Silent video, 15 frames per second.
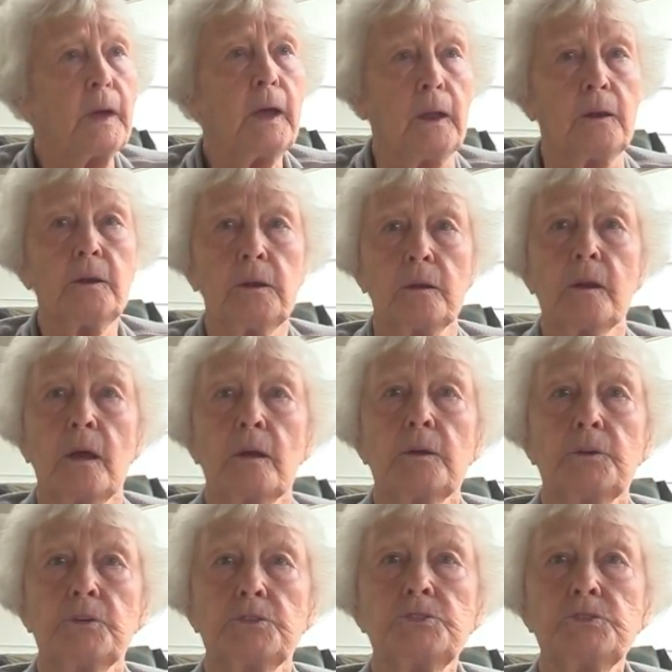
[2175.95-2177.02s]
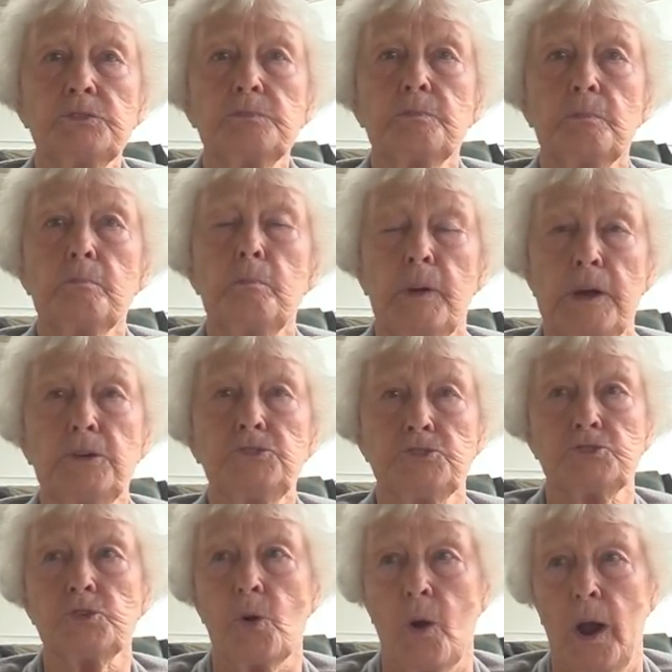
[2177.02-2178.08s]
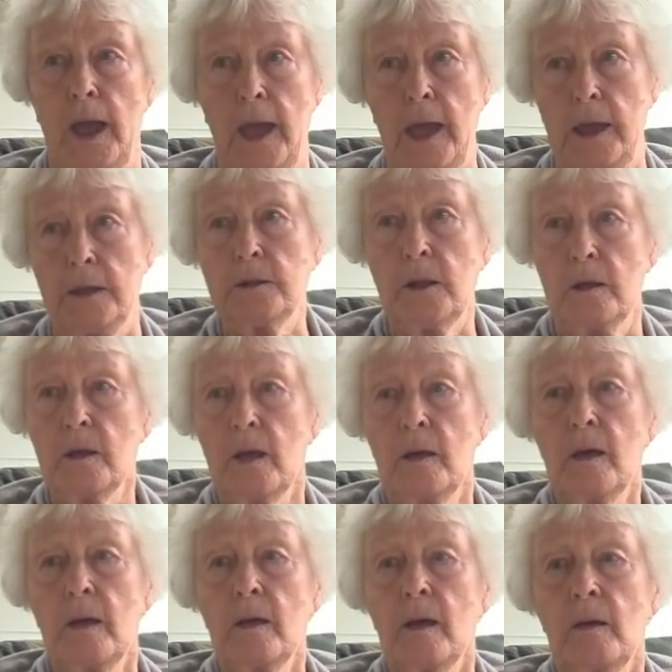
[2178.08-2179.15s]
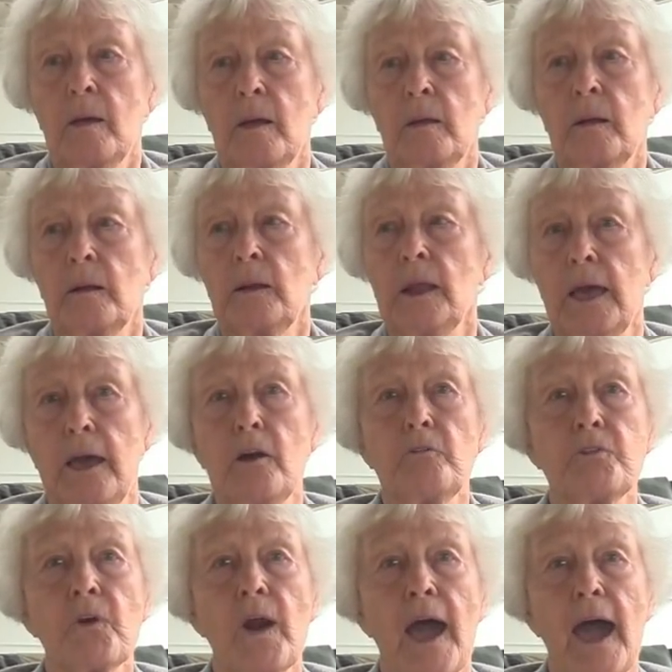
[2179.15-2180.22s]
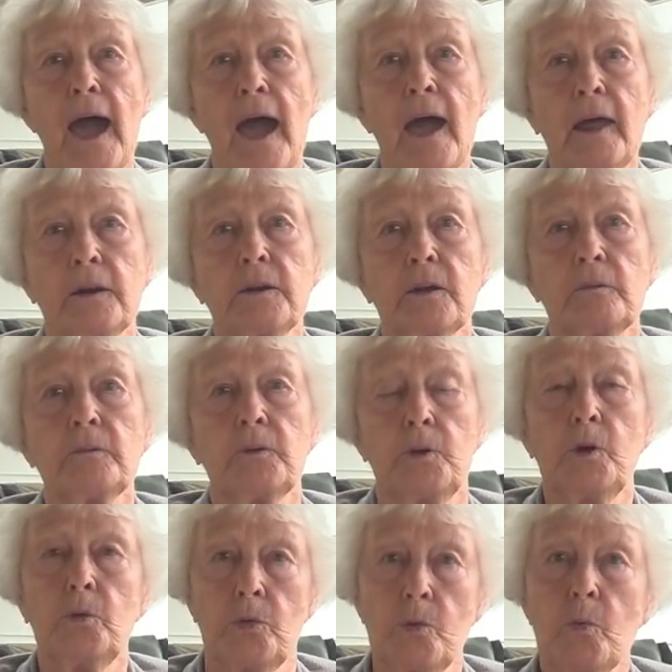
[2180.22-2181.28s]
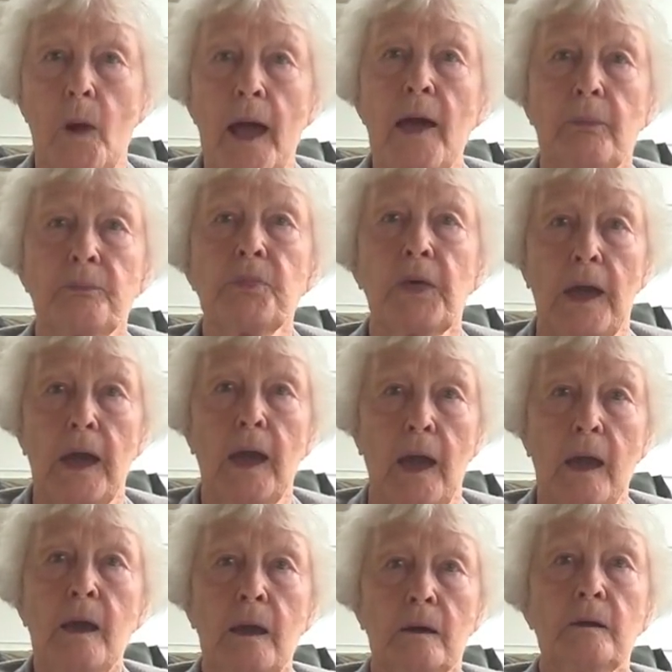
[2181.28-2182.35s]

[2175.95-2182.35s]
And just be straight, live right, do the right thing.